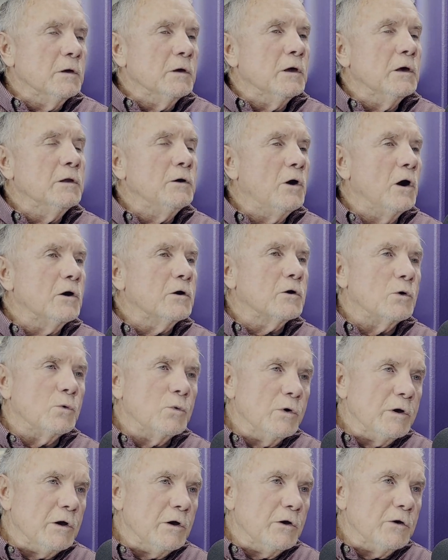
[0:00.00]
In our
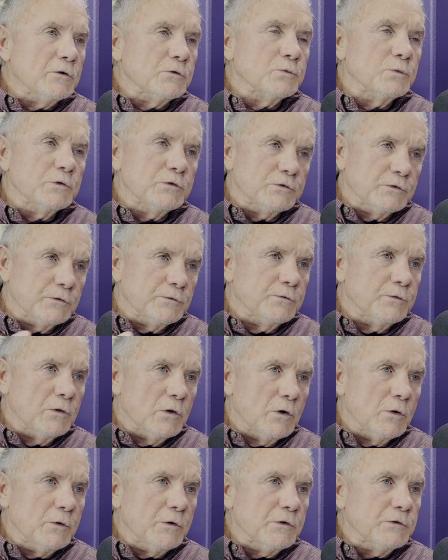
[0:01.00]
careers, we should
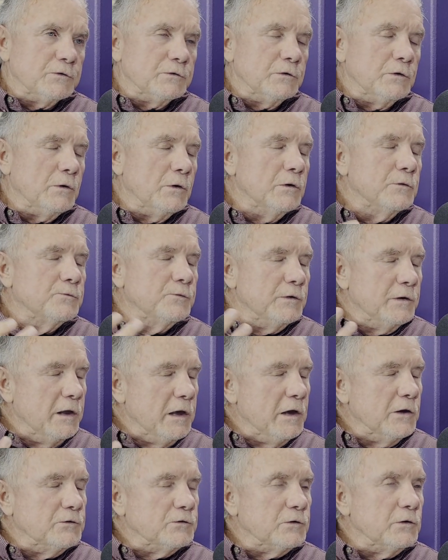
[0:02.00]
flourish,
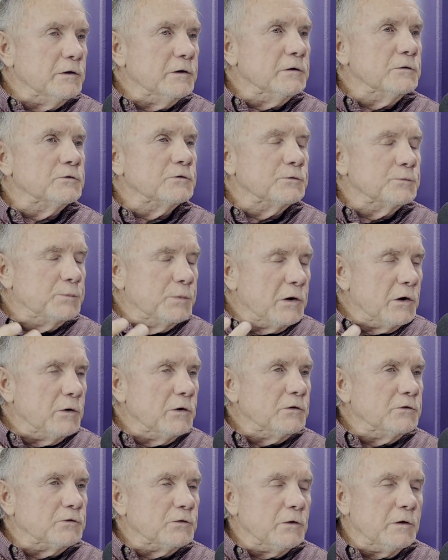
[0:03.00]
financially,
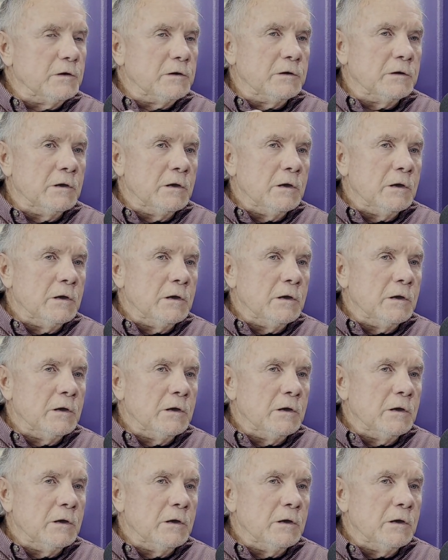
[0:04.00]
spiritually,